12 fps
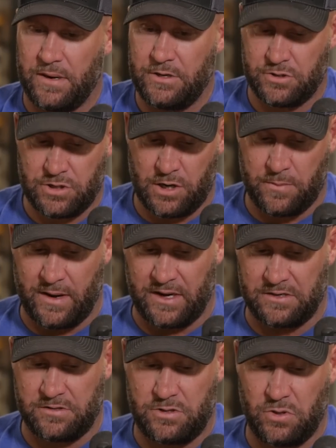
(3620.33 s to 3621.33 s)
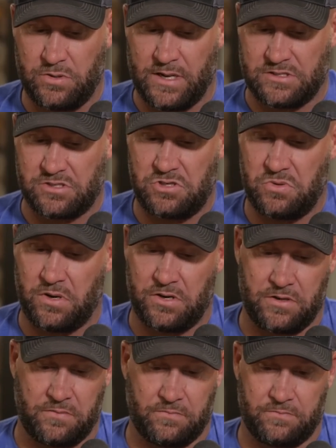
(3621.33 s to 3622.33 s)
But you're talking about a dude that's
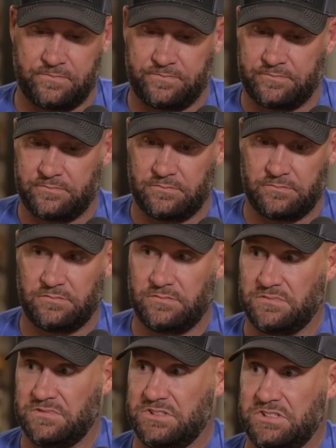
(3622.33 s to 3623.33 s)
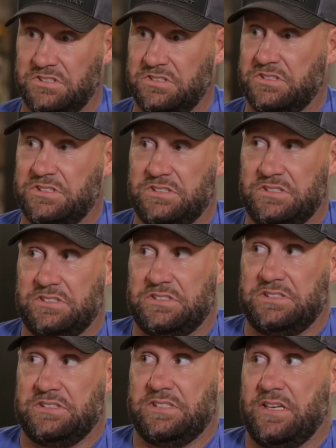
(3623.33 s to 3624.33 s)

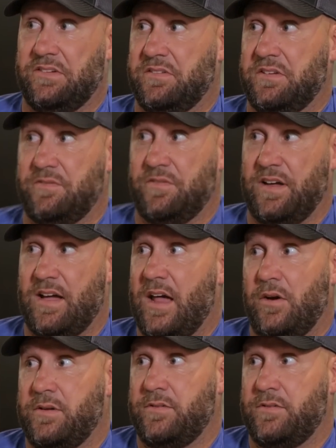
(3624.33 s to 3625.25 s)
275. I don't